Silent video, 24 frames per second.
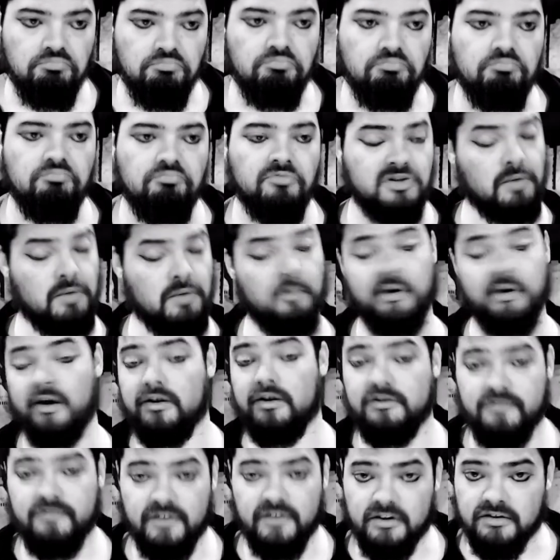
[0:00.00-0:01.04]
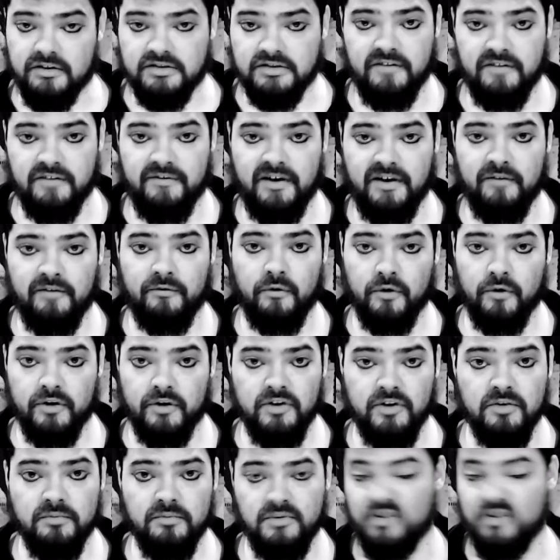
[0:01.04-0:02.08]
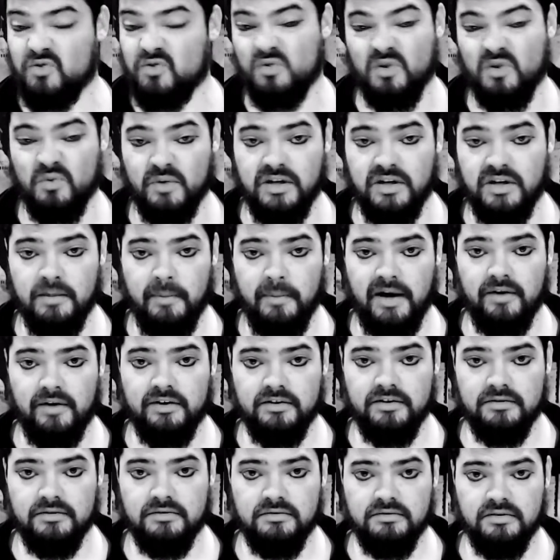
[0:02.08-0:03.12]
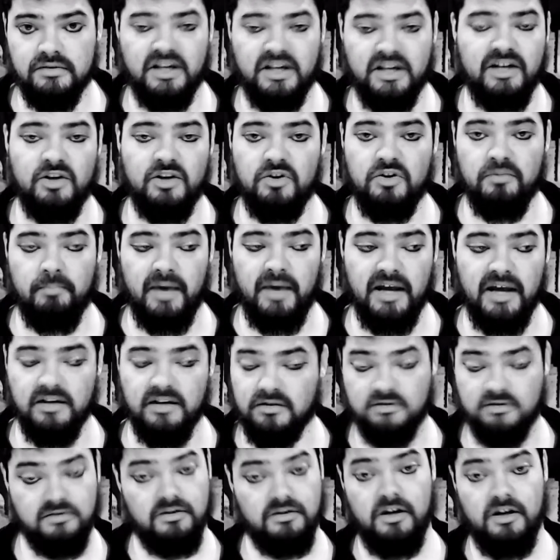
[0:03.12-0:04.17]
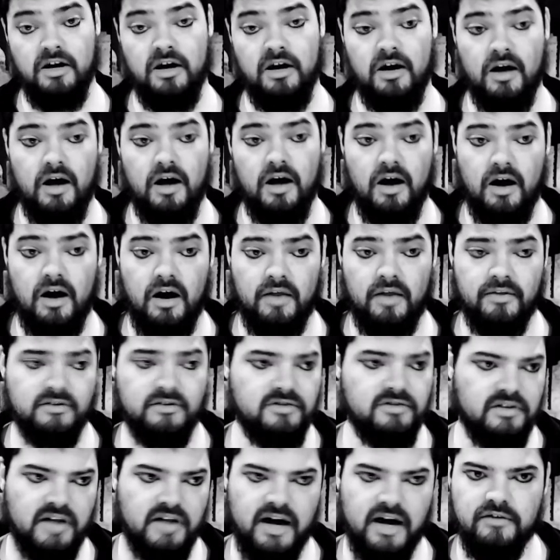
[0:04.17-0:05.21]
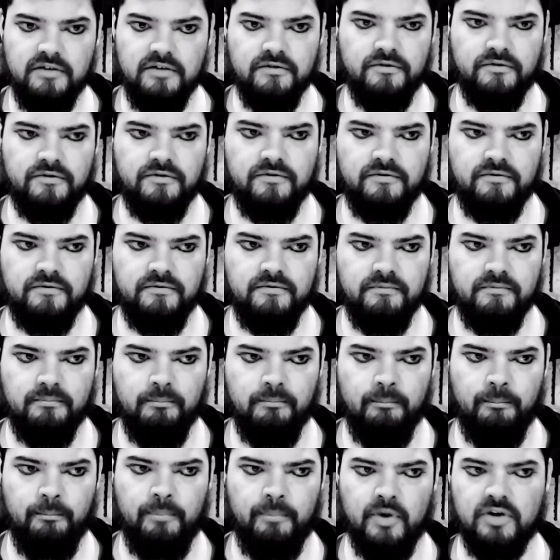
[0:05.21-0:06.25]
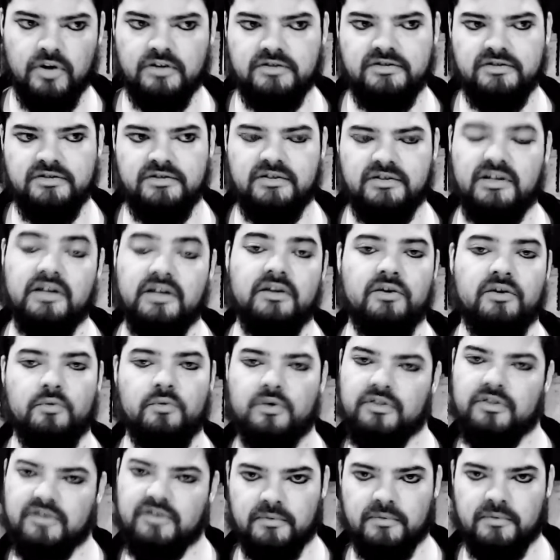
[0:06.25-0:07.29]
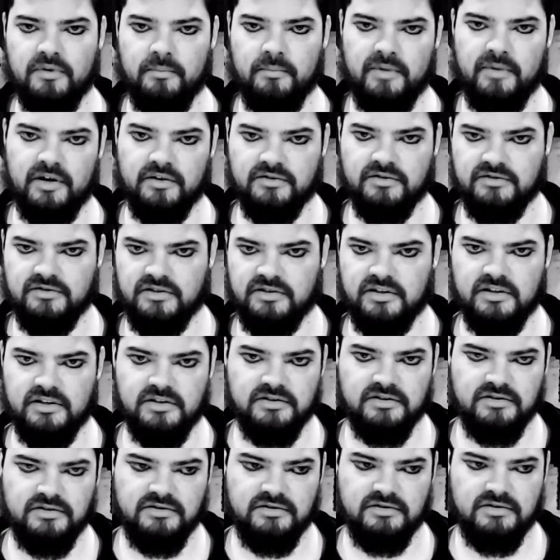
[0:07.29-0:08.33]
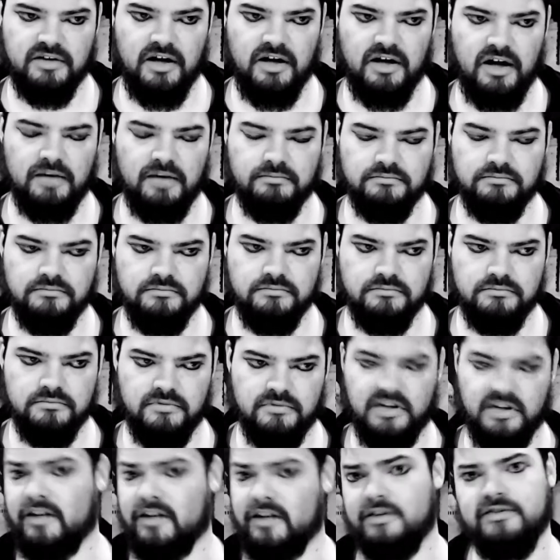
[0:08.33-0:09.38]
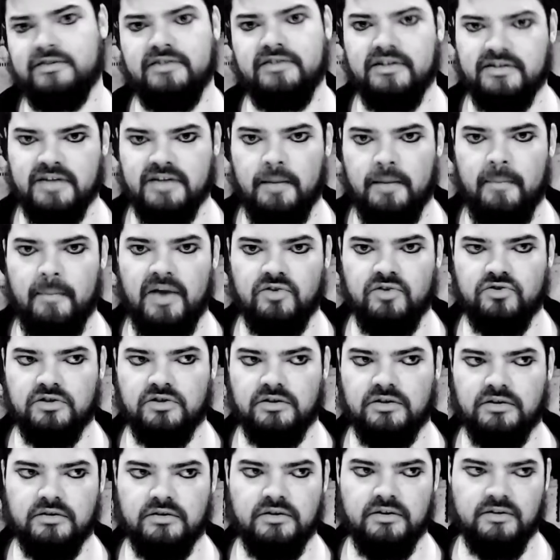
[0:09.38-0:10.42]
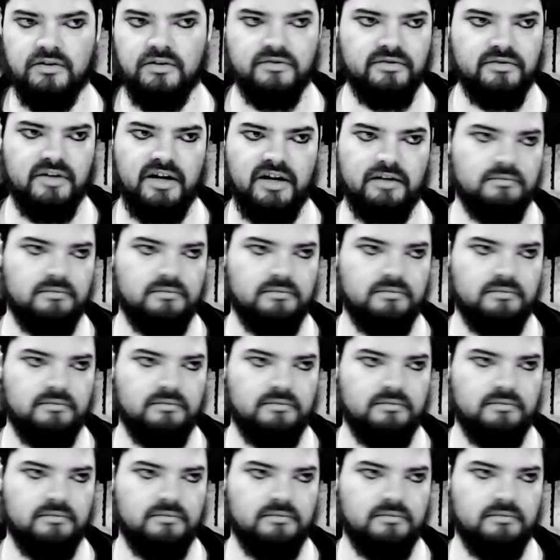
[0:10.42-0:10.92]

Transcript: someone else figure stuff out for you, you just want to read about it and get a good base, there's a lot of books dealing with some of the bigger cities. A lot of the cities I mentioned, there's like